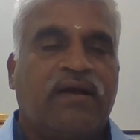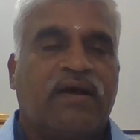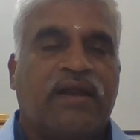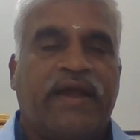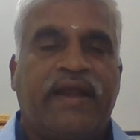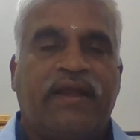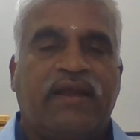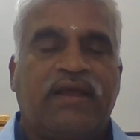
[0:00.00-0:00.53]

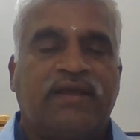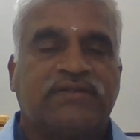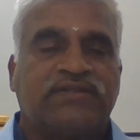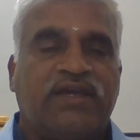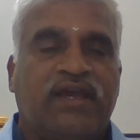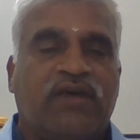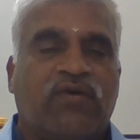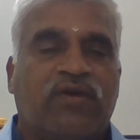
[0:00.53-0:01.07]
right, is
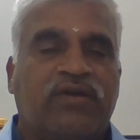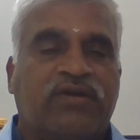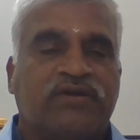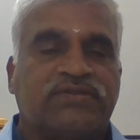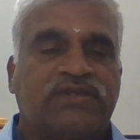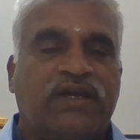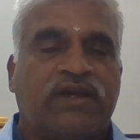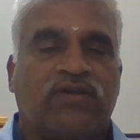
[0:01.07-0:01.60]
equal to
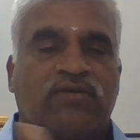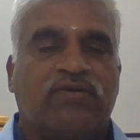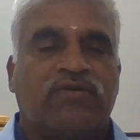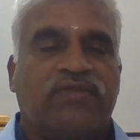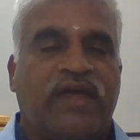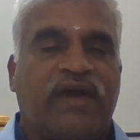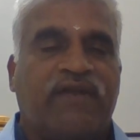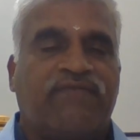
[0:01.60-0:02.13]
0.
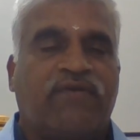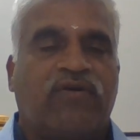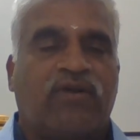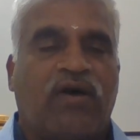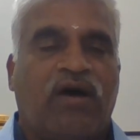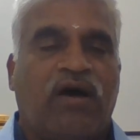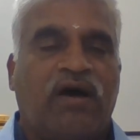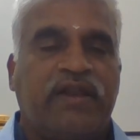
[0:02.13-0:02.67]
Therefore,
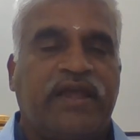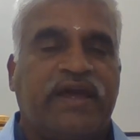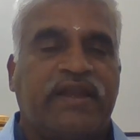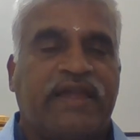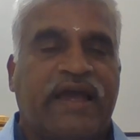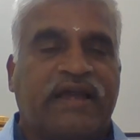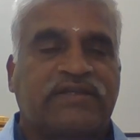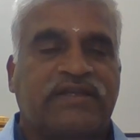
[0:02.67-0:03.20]
RA
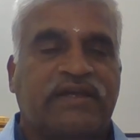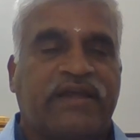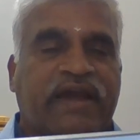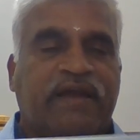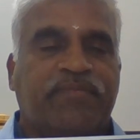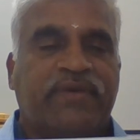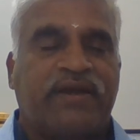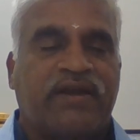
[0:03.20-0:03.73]
reaction
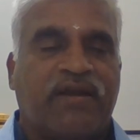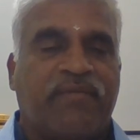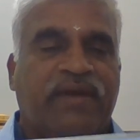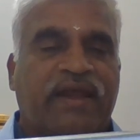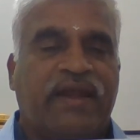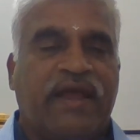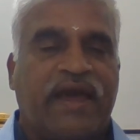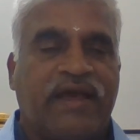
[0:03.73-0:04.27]
can be
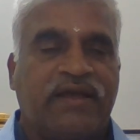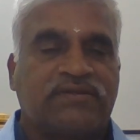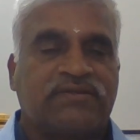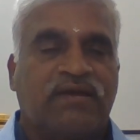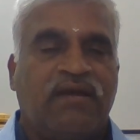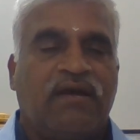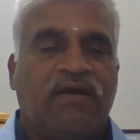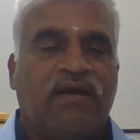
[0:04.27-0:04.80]
determined as
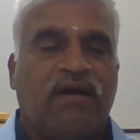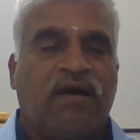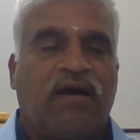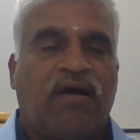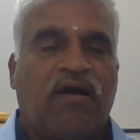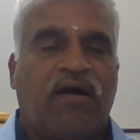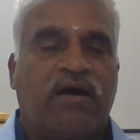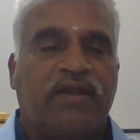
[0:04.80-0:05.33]

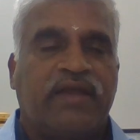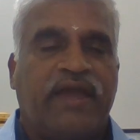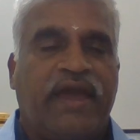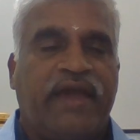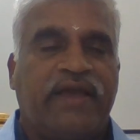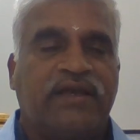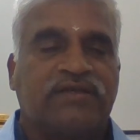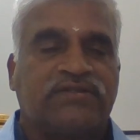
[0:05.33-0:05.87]
RA
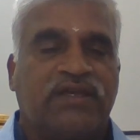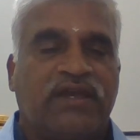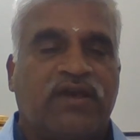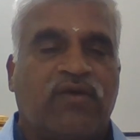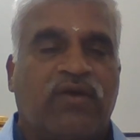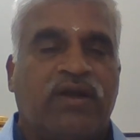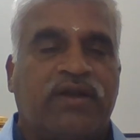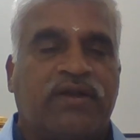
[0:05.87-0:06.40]
is
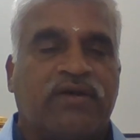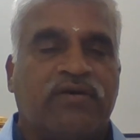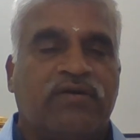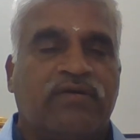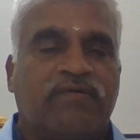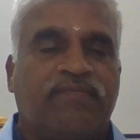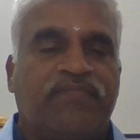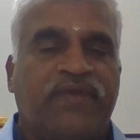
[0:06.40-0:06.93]
equal
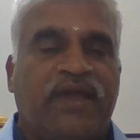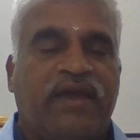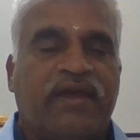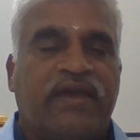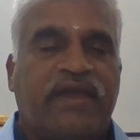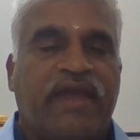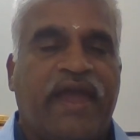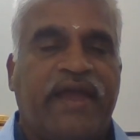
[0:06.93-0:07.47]
to
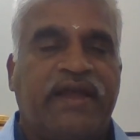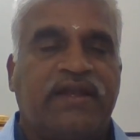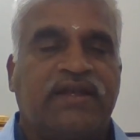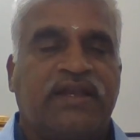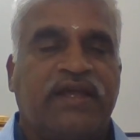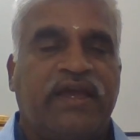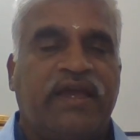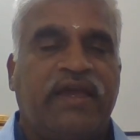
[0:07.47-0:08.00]

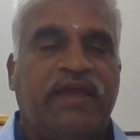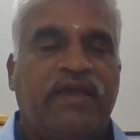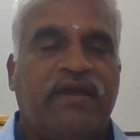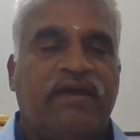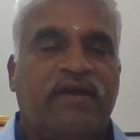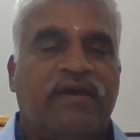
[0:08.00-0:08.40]
80